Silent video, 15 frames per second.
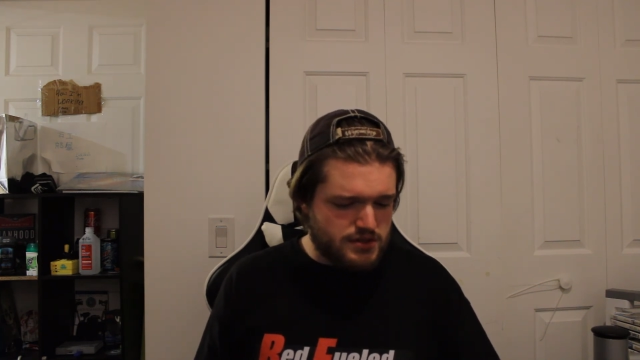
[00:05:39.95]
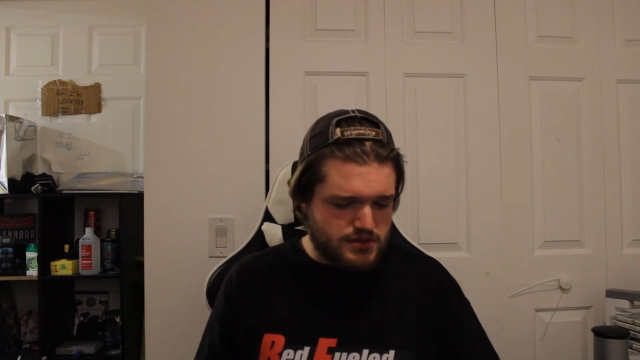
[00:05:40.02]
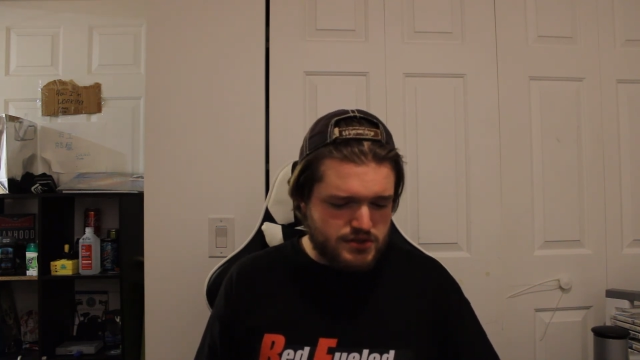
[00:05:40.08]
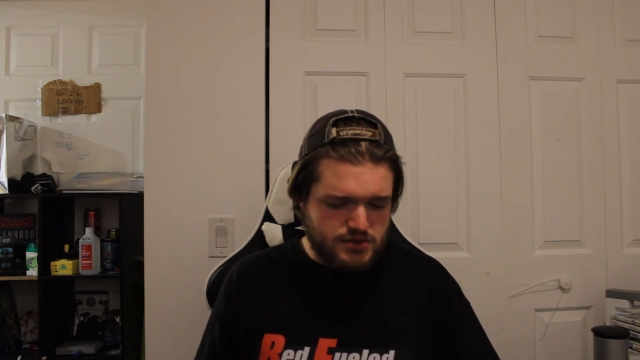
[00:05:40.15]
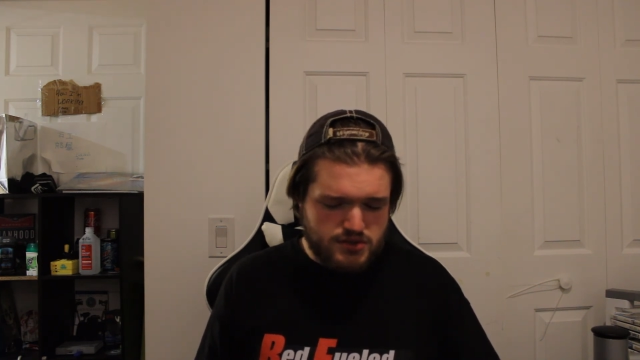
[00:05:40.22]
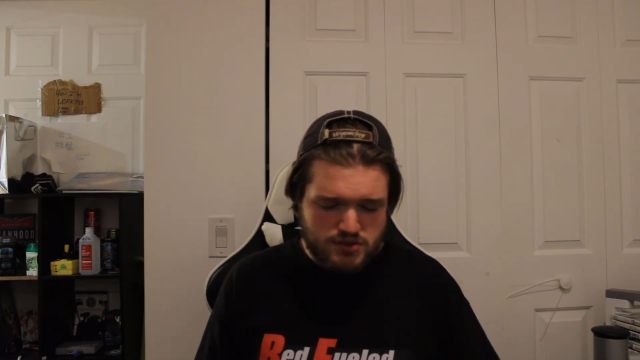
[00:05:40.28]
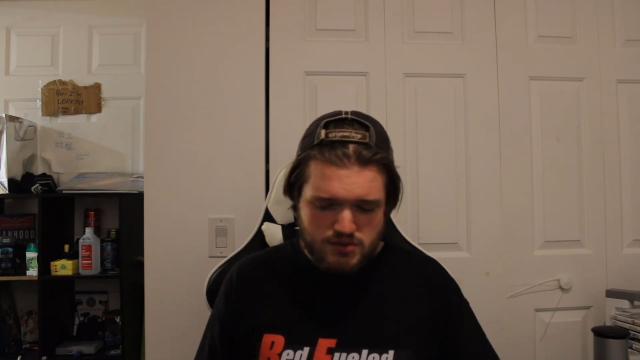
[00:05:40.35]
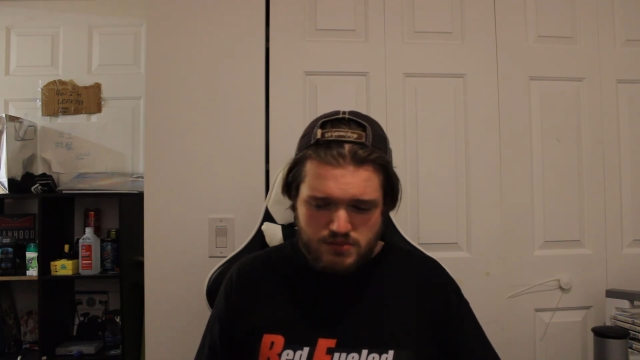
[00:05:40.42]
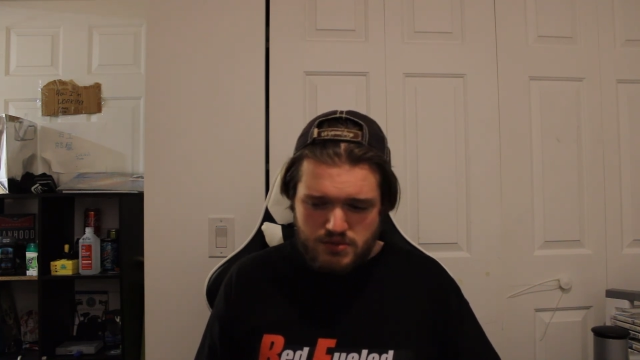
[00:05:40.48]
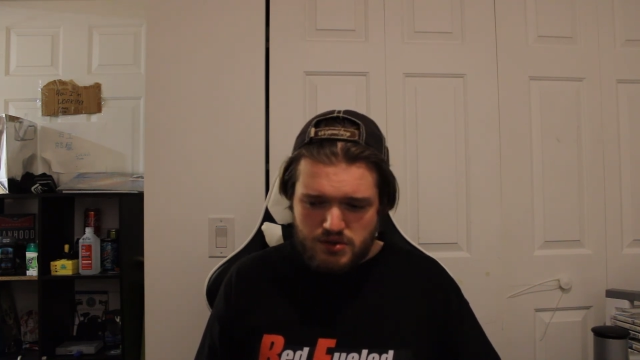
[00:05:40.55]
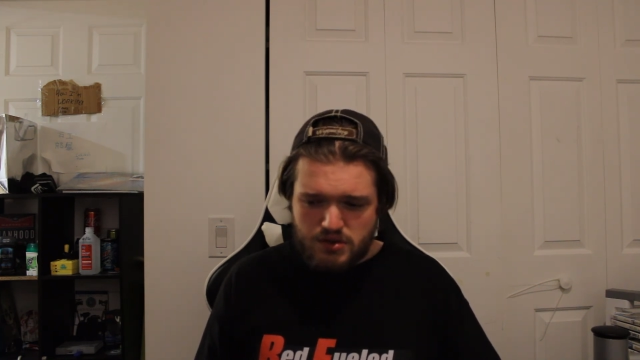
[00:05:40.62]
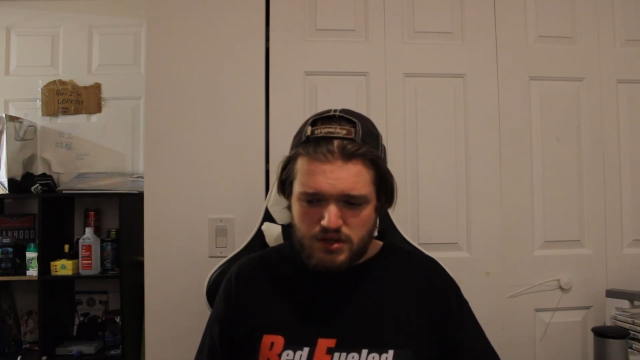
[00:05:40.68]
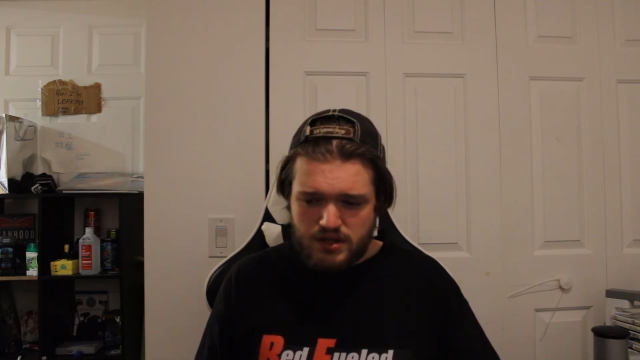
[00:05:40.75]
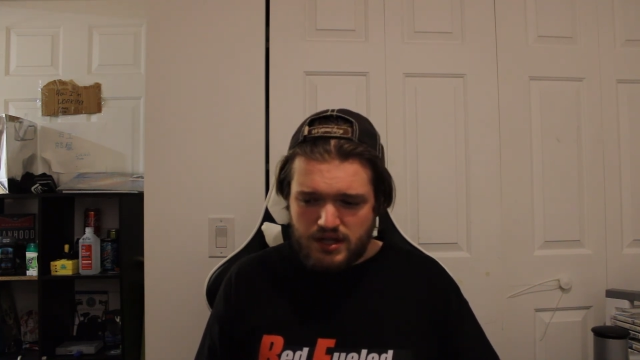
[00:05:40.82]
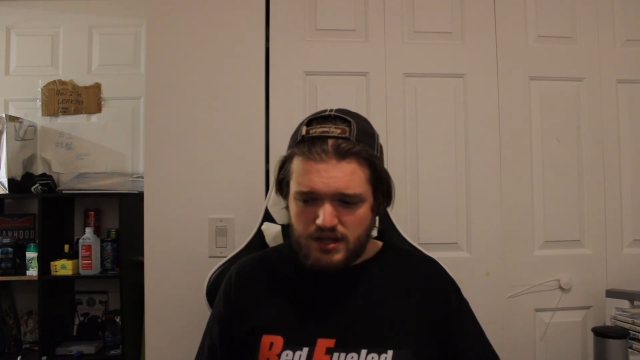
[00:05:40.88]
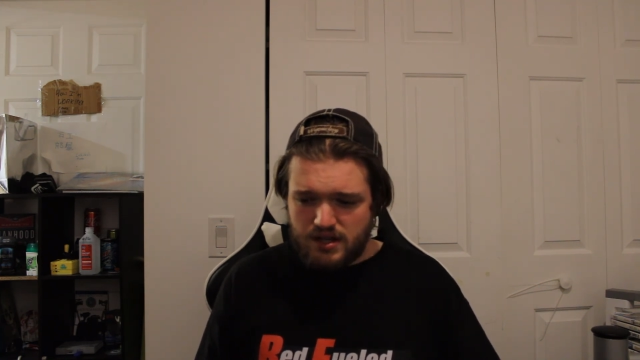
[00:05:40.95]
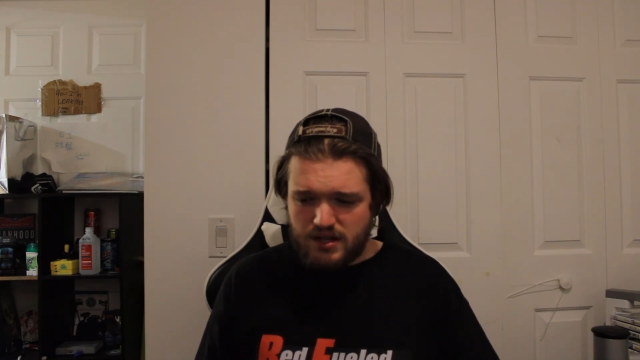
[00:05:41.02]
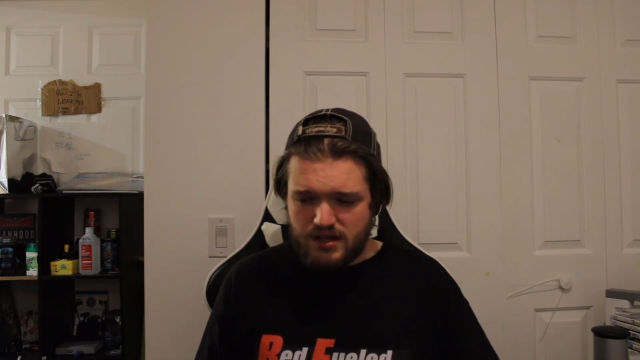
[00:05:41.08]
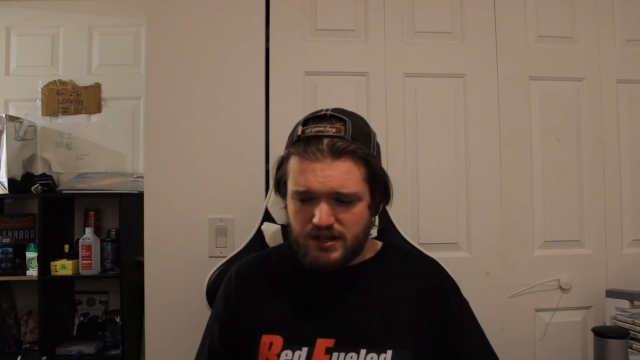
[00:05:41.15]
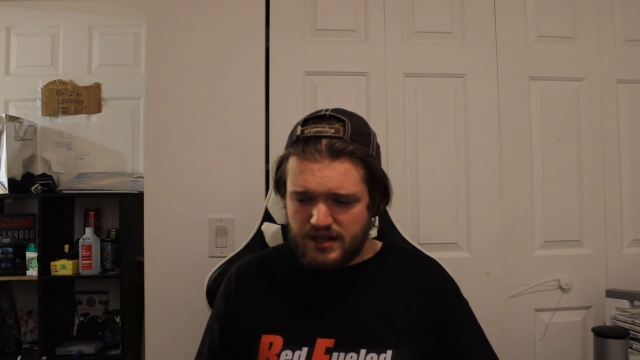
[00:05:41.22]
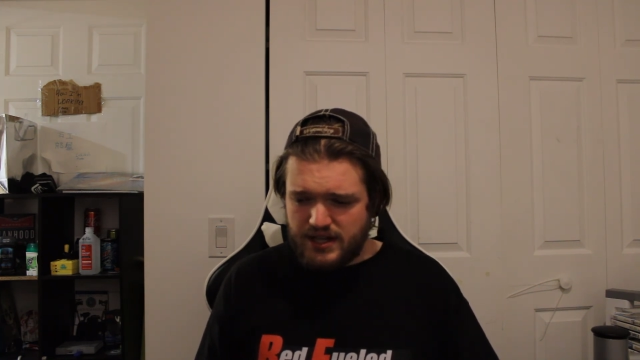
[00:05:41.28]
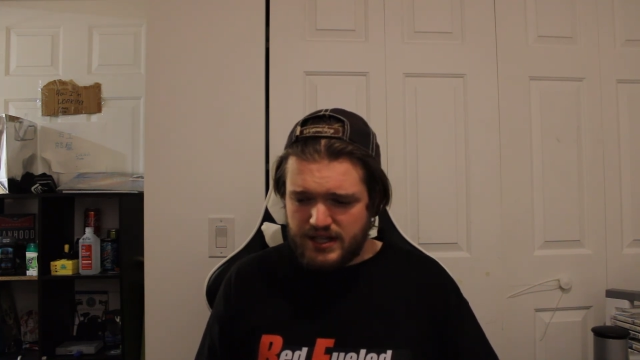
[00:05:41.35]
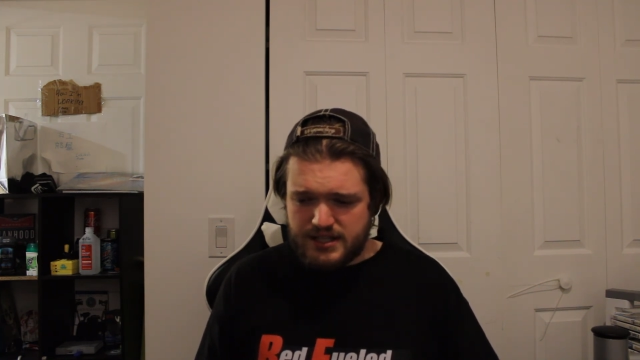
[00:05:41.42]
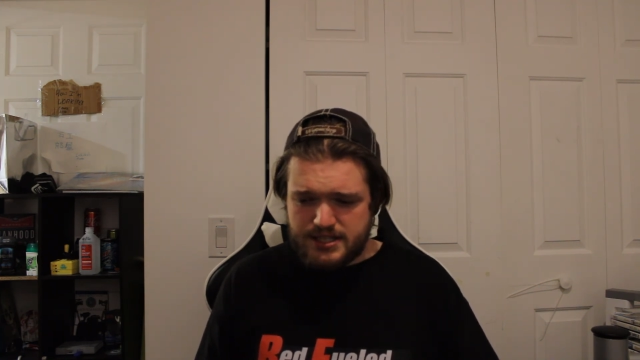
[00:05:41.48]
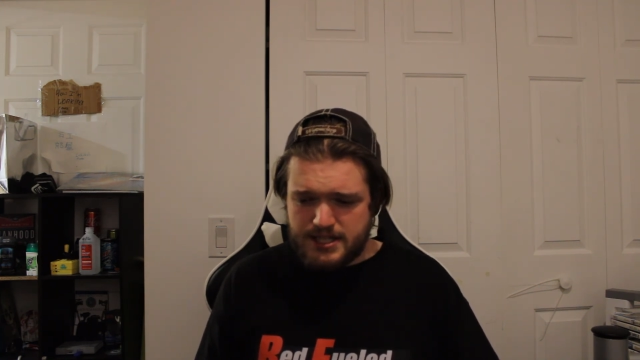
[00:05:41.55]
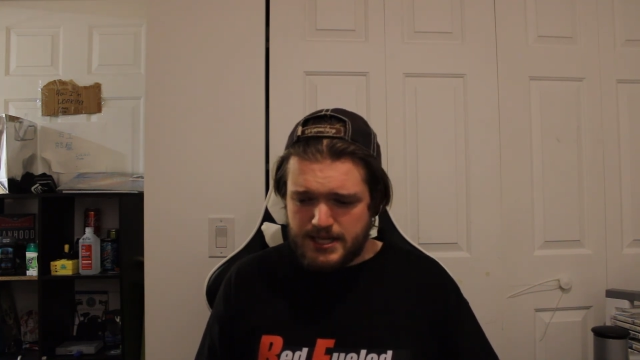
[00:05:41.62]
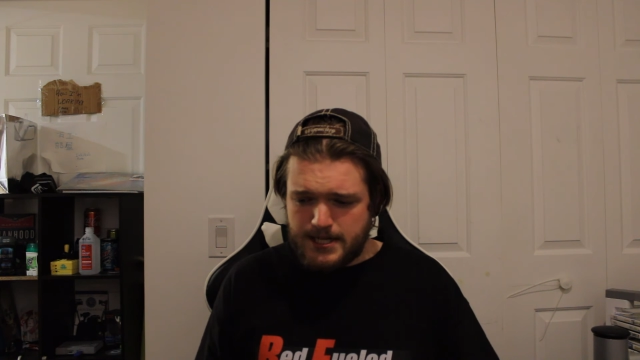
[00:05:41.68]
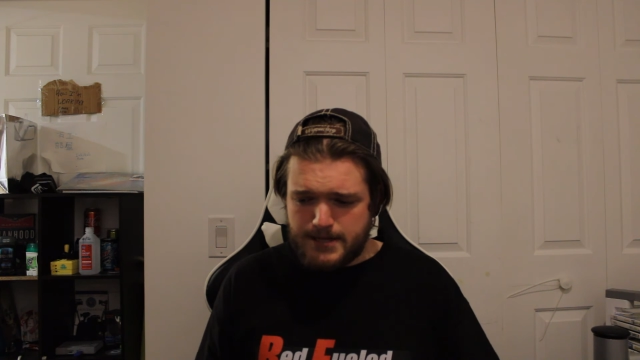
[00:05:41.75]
assume you can get it at